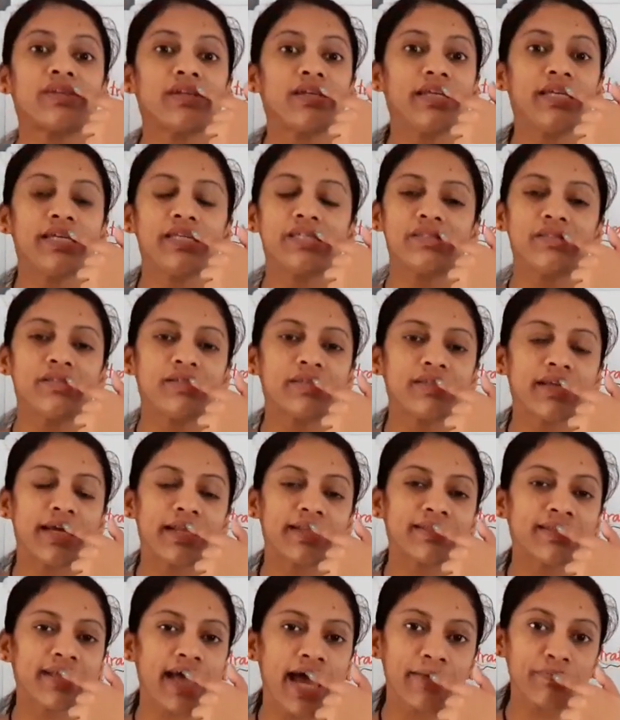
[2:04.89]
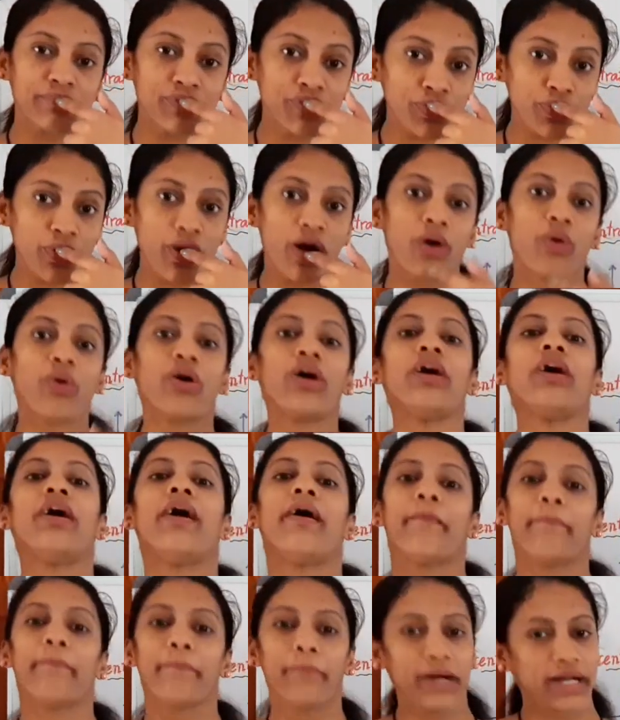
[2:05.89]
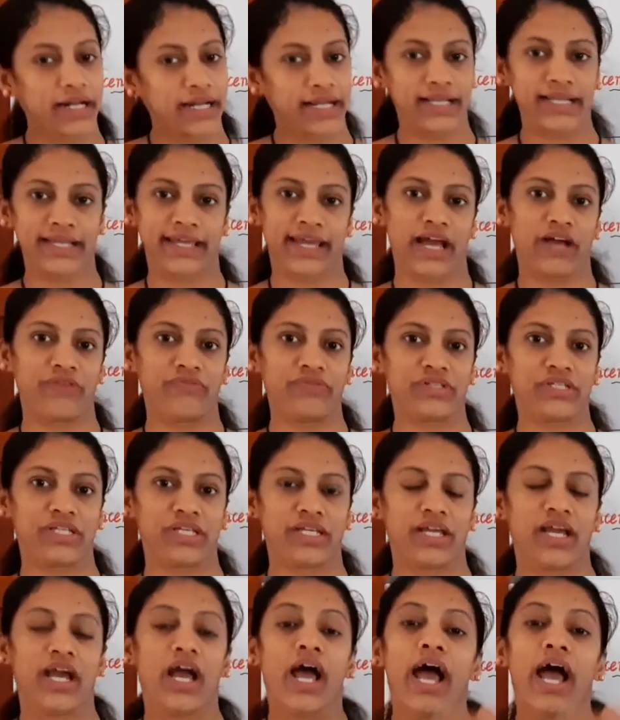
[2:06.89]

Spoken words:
release this enzyme to our buccal cavity.